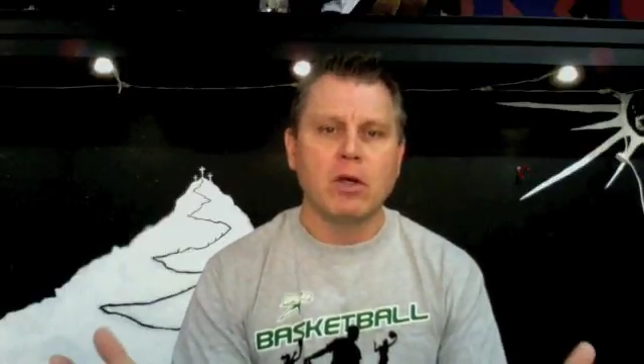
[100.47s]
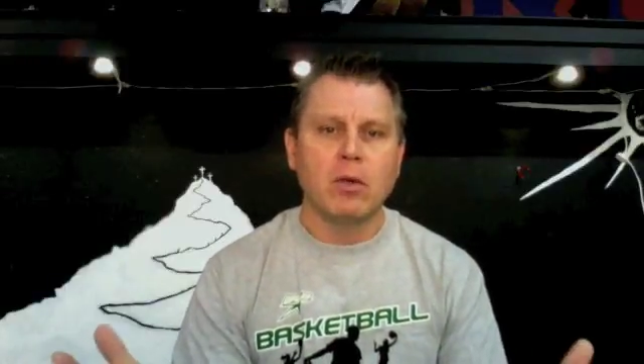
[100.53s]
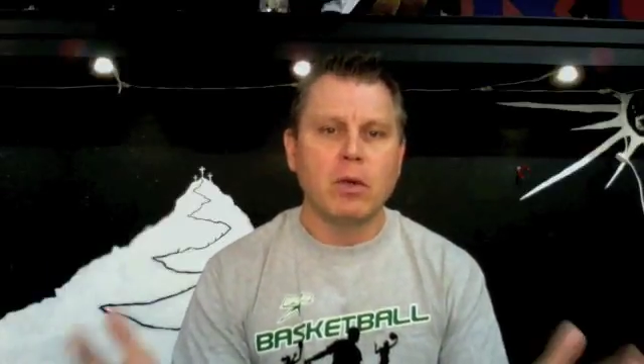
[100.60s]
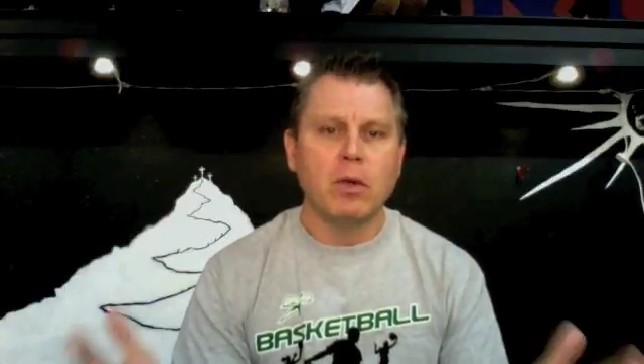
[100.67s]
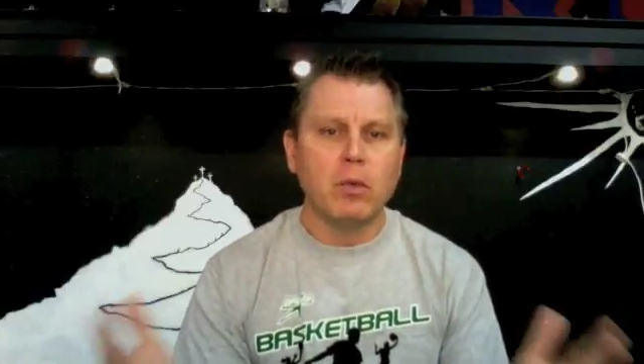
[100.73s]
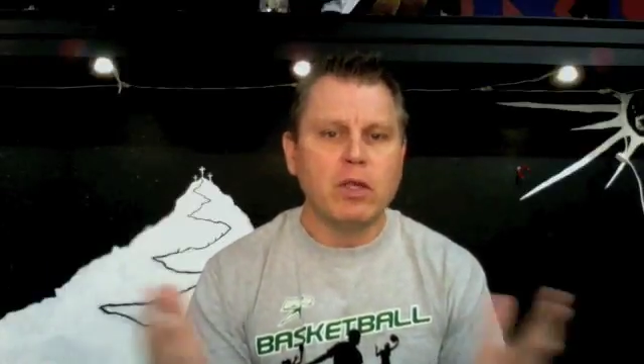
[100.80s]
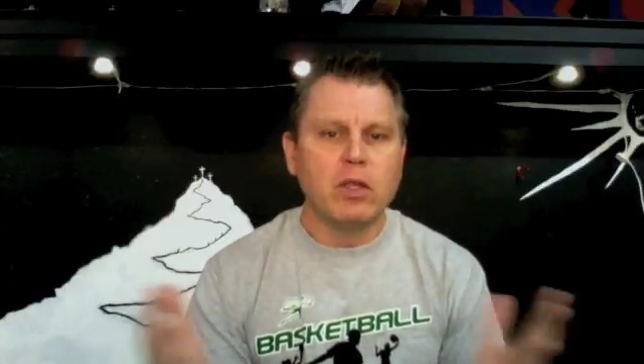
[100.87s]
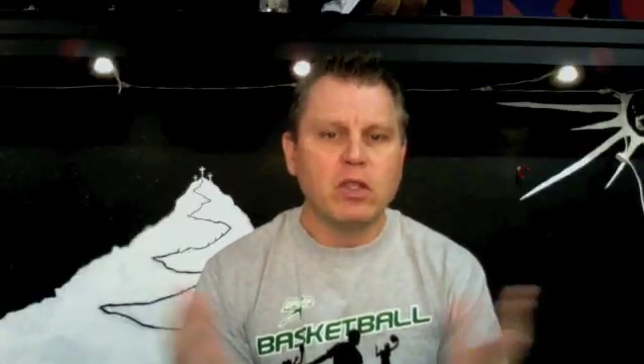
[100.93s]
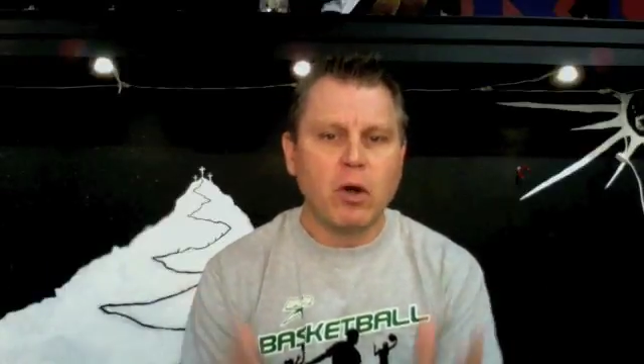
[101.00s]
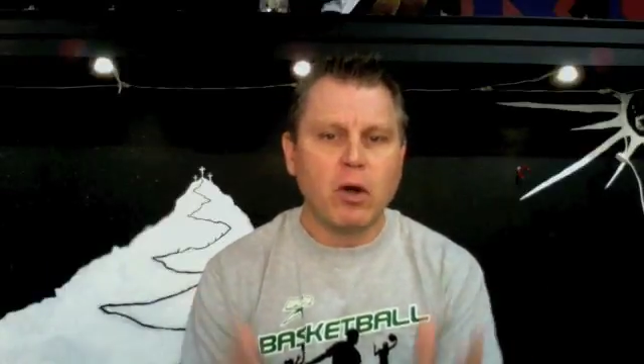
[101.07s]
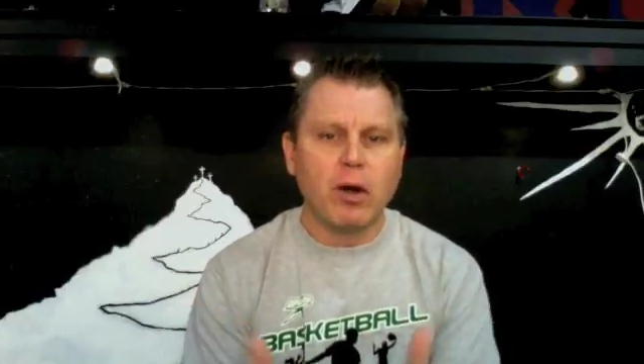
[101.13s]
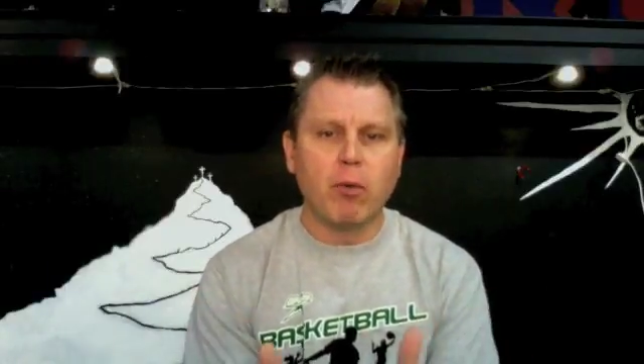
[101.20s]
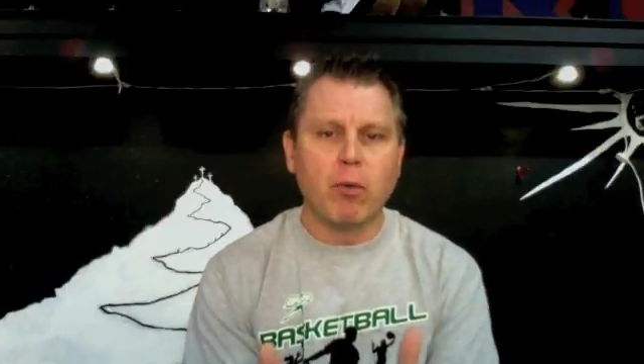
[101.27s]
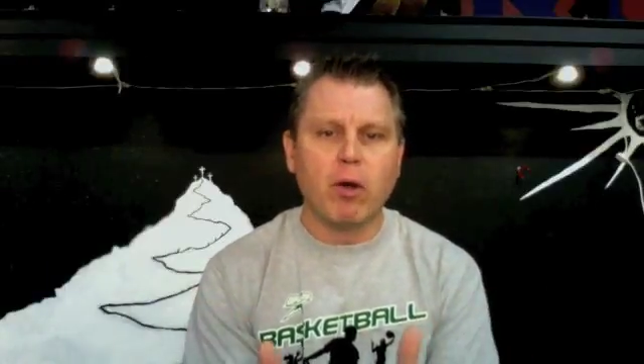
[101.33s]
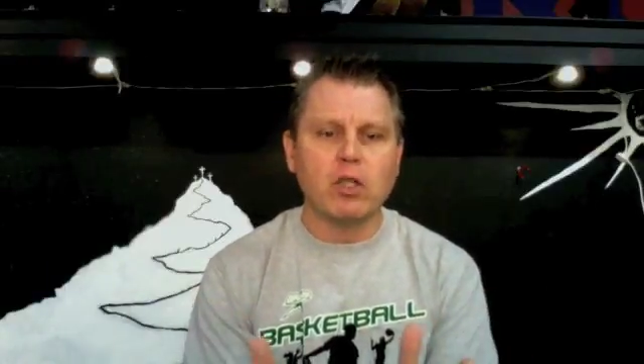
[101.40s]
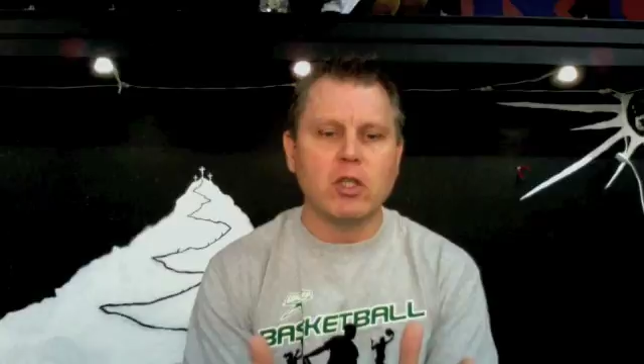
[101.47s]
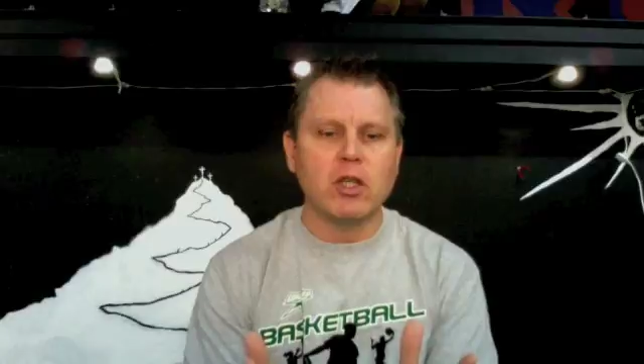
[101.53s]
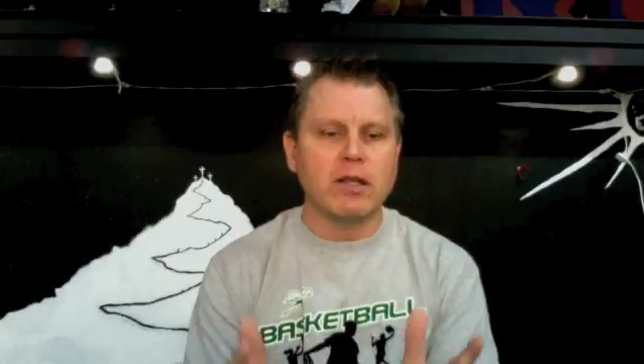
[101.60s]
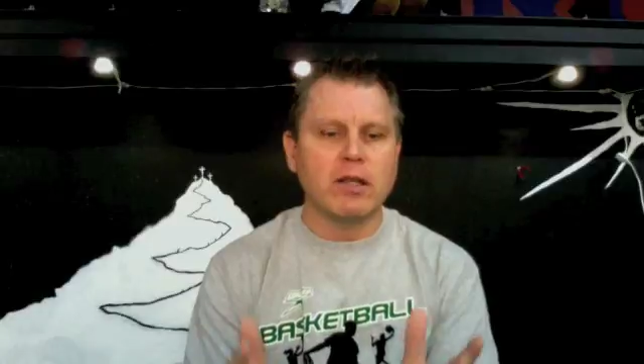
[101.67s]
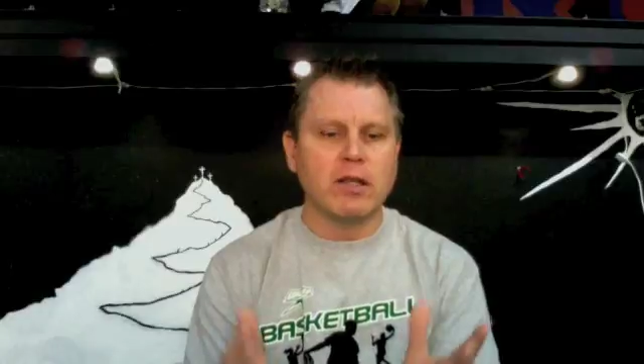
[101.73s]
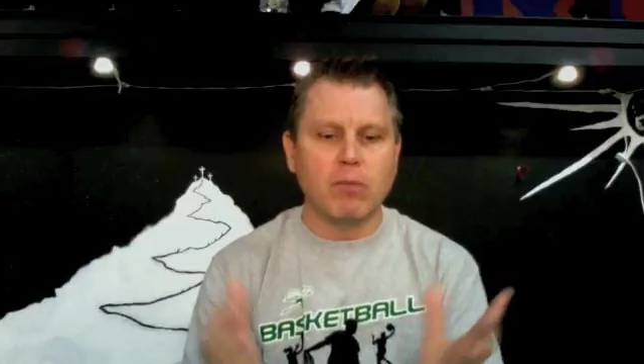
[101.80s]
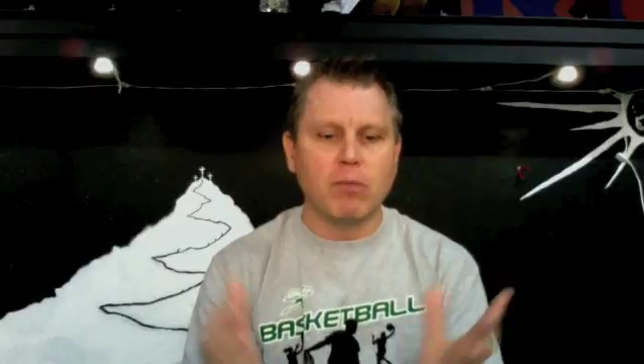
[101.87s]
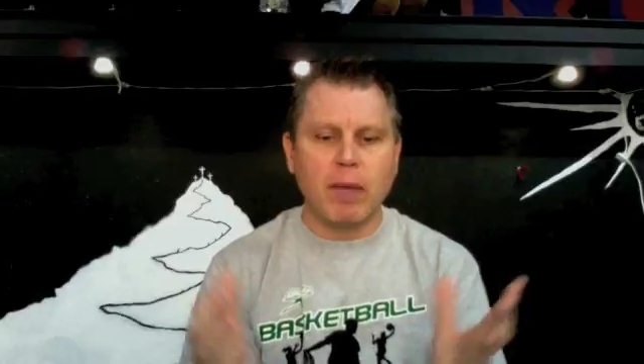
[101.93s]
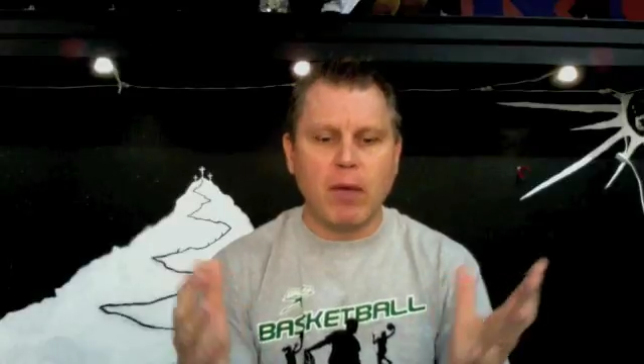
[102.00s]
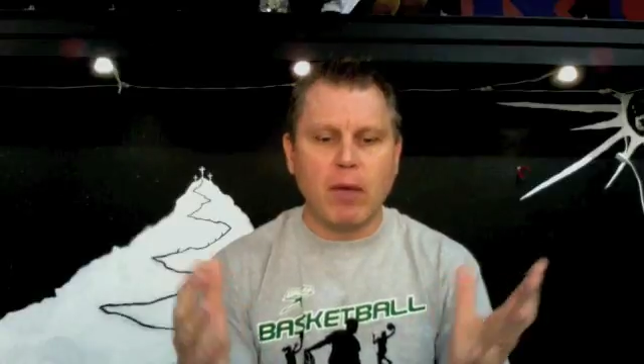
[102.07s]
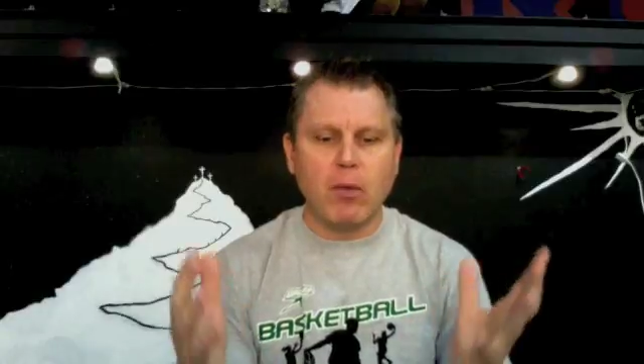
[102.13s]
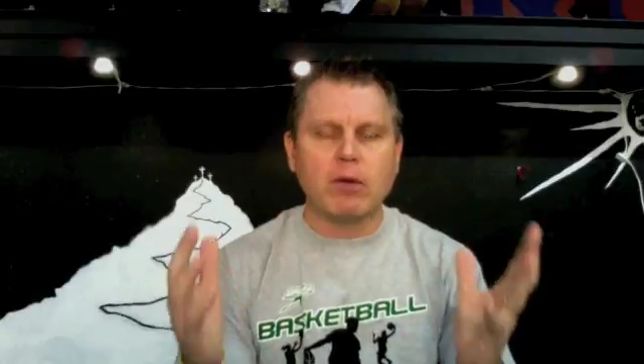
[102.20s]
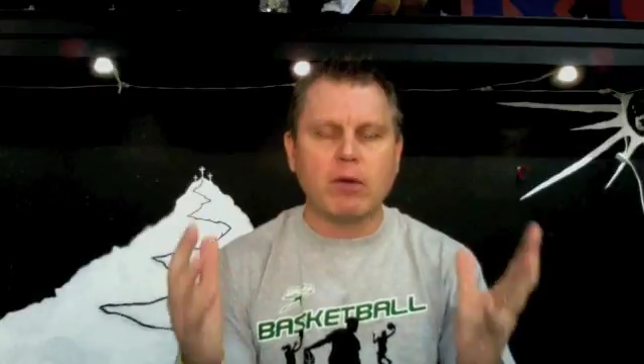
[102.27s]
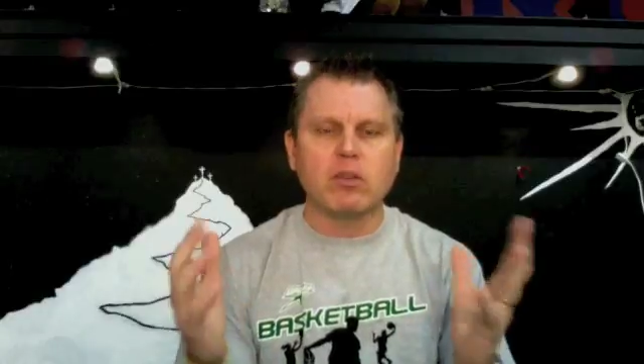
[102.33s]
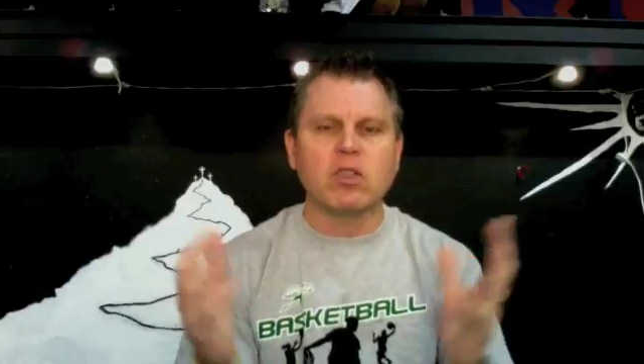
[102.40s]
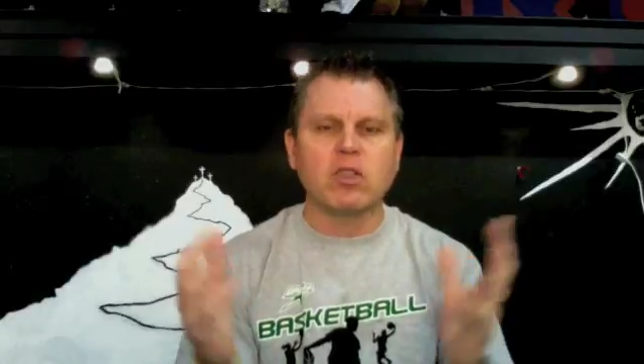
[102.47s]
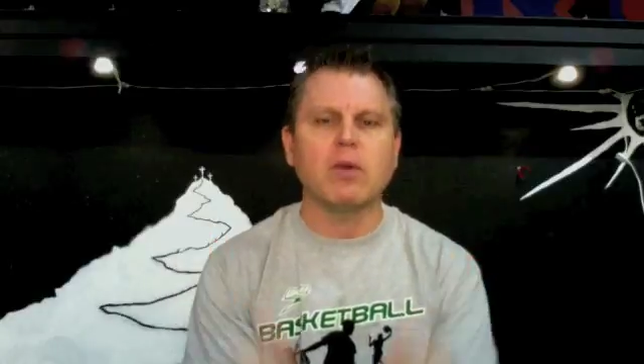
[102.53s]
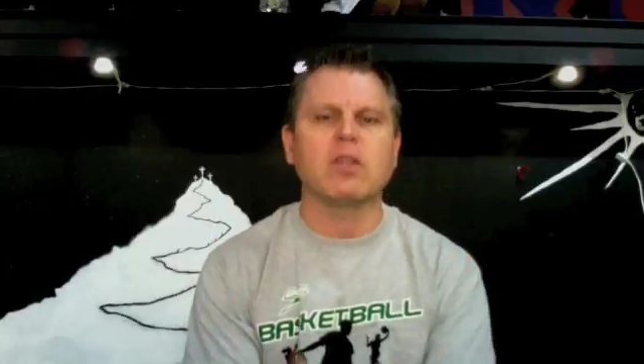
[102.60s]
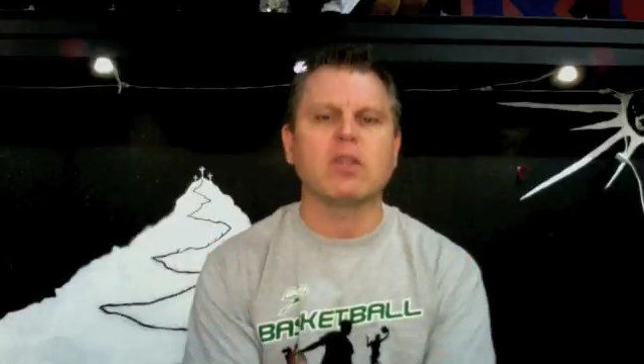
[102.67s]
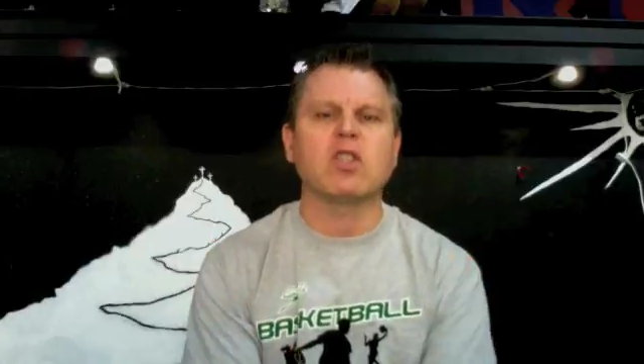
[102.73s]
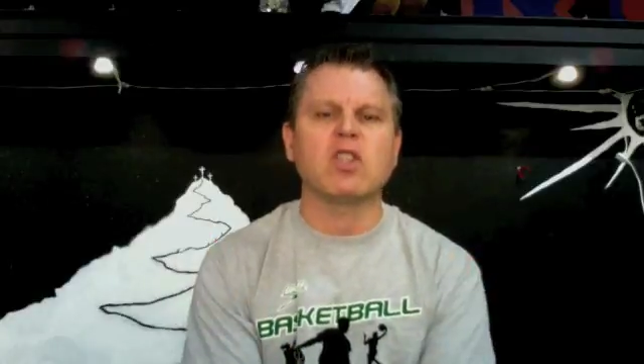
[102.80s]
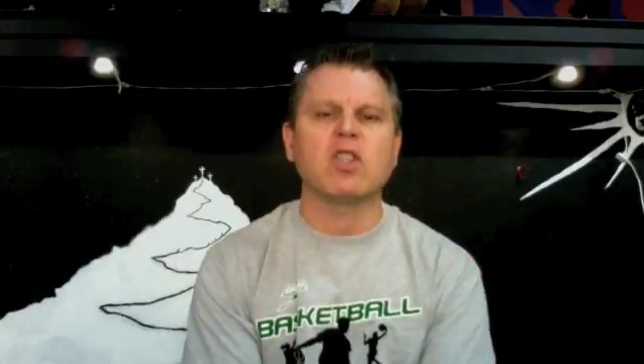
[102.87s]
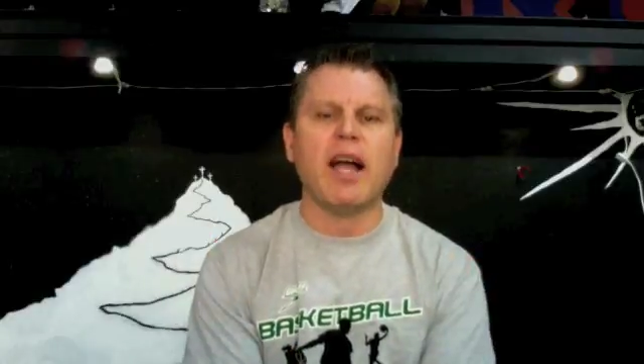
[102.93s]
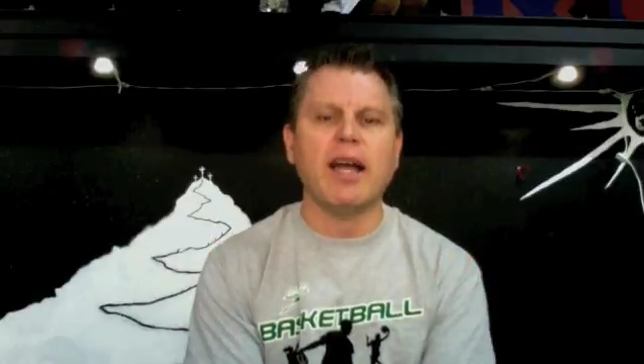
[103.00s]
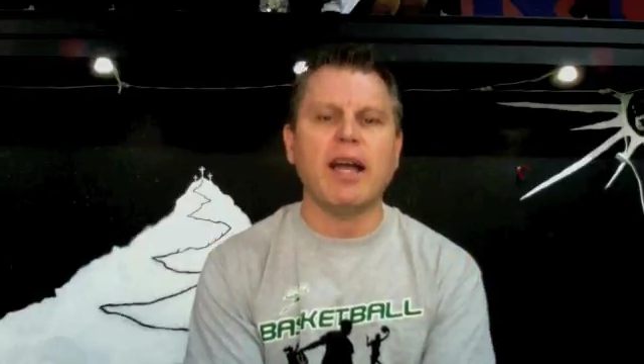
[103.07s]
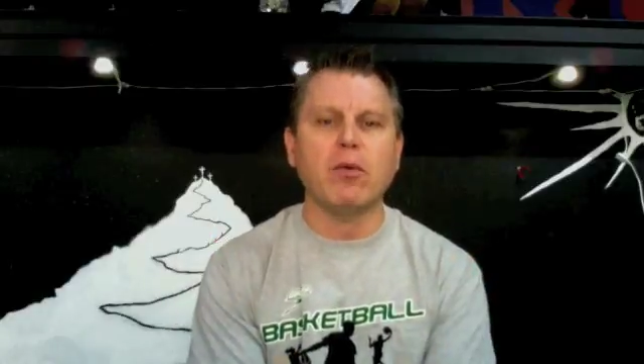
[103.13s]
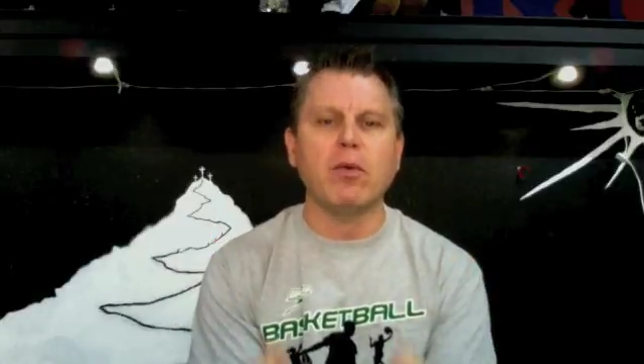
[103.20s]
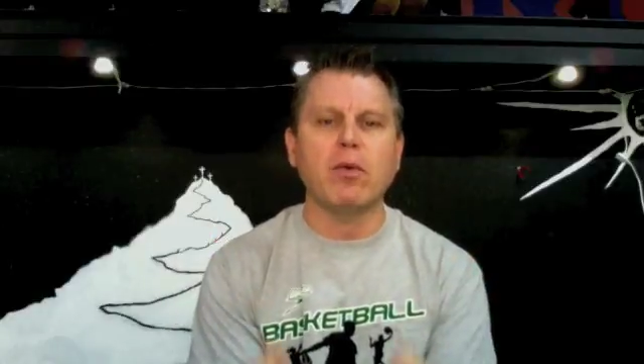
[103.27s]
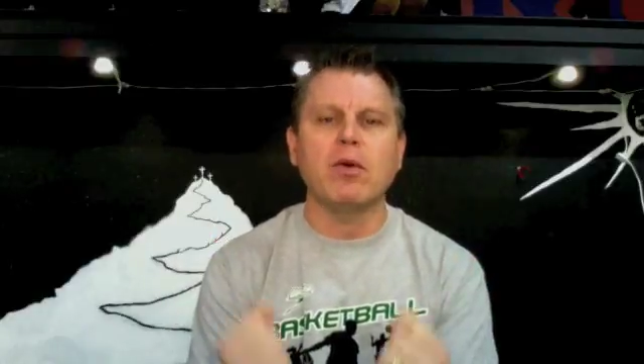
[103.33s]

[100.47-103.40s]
We start a project, and man, we are so excited.